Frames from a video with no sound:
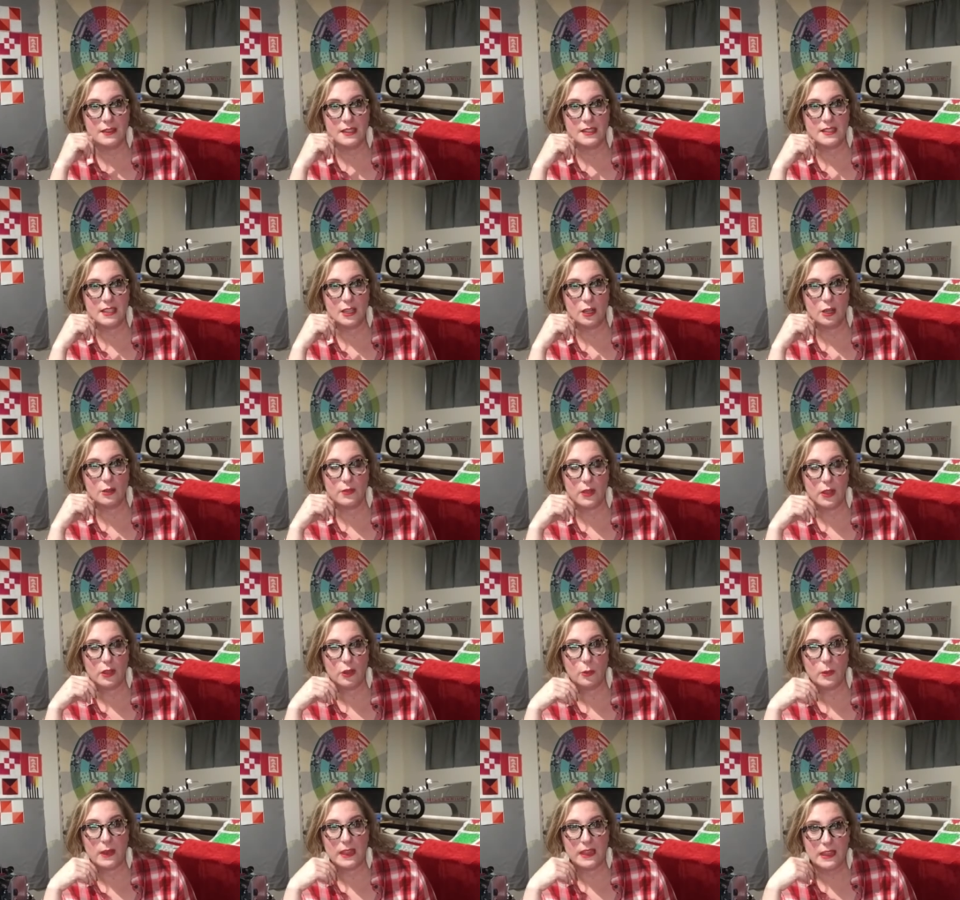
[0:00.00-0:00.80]
the Singer
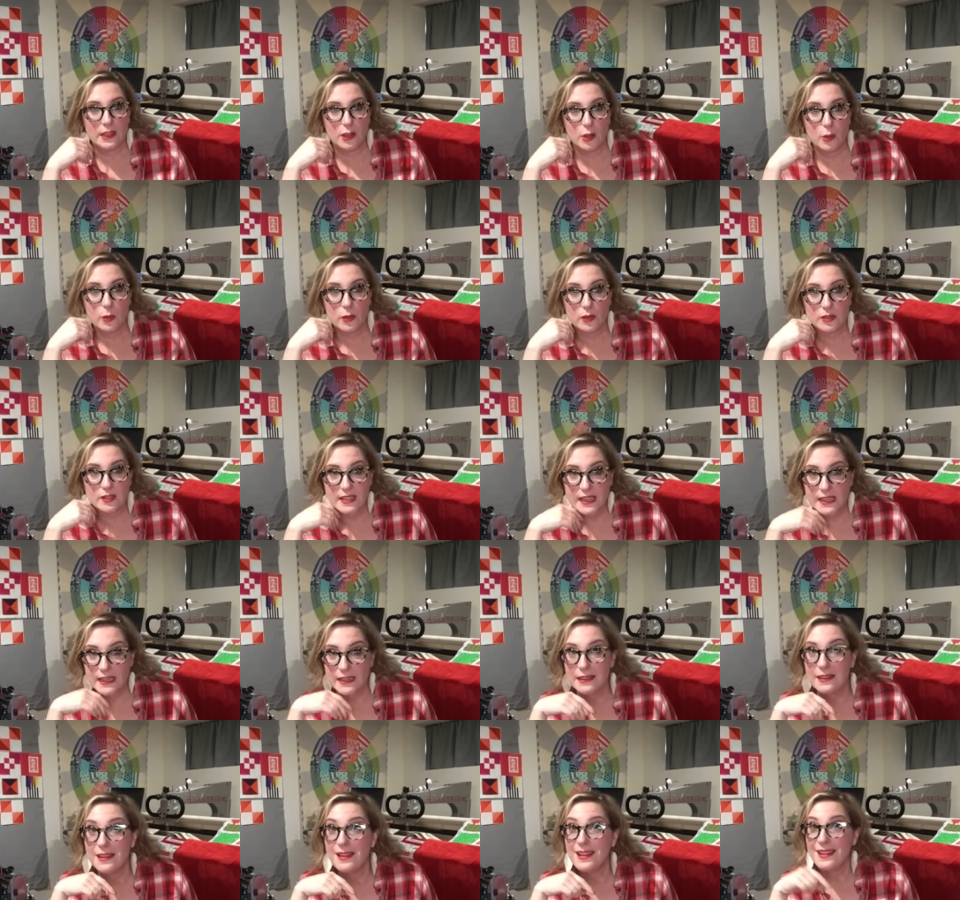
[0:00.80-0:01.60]
Featherweight and
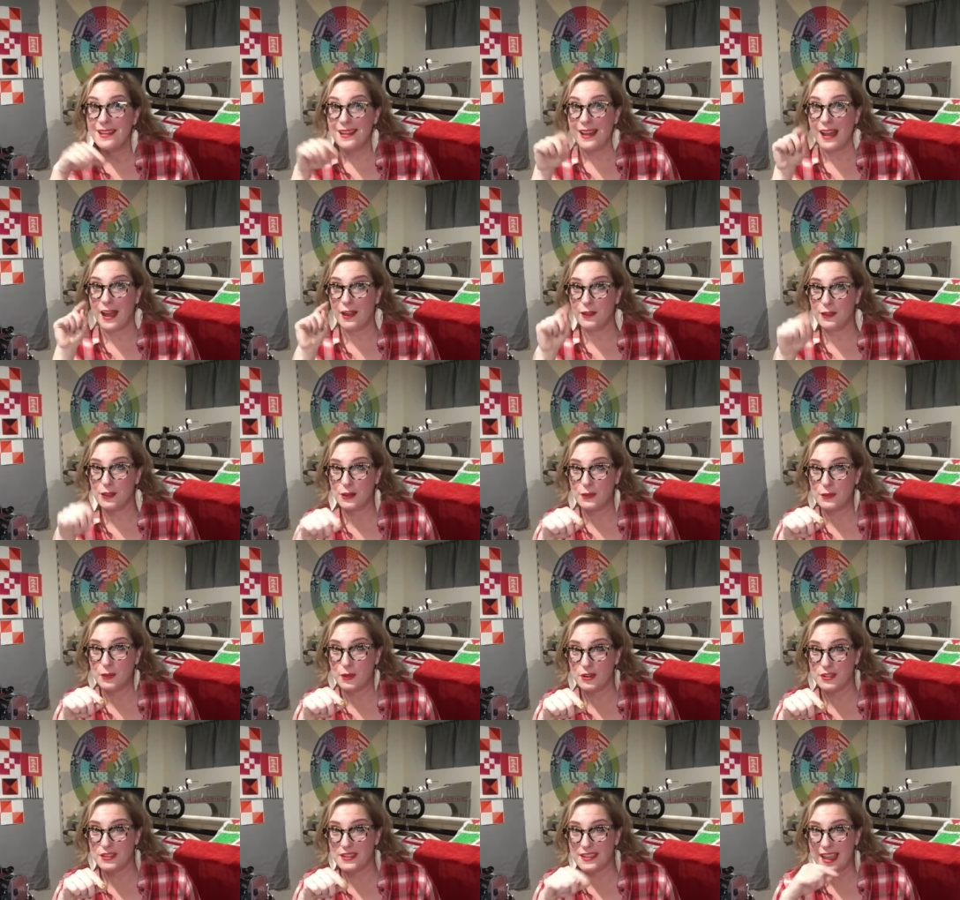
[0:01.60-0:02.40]
quilting. I'll look
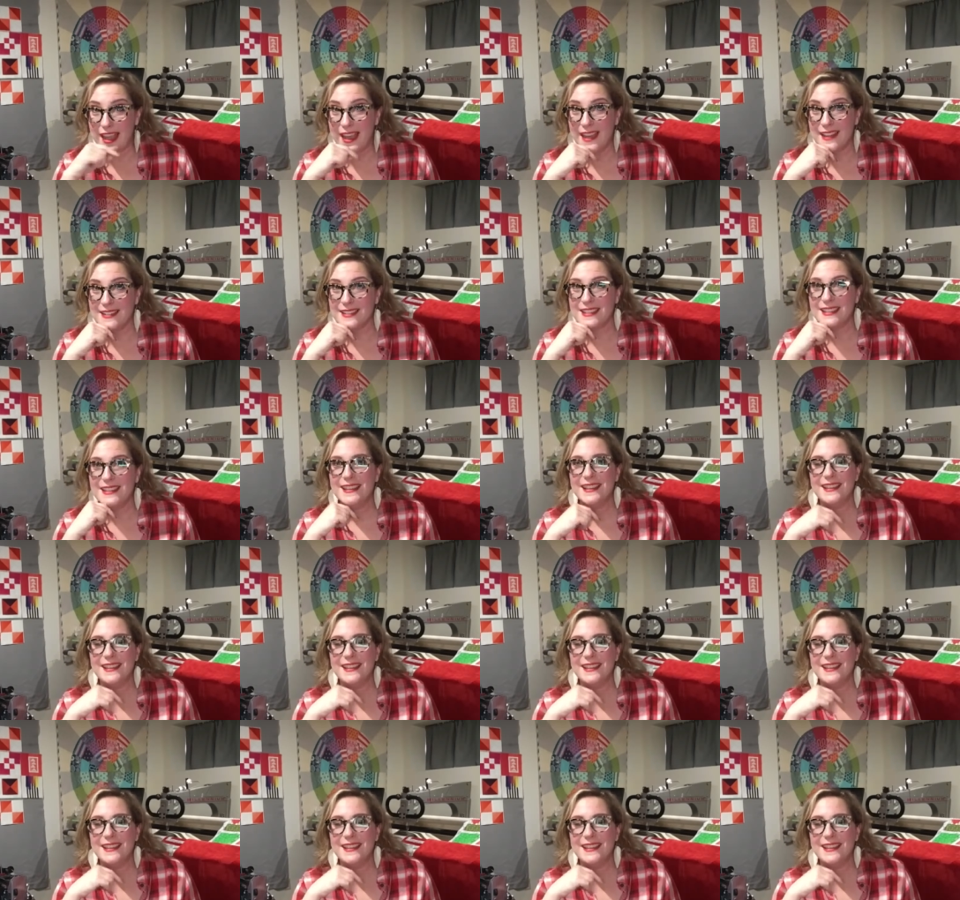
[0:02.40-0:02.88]
forward to that.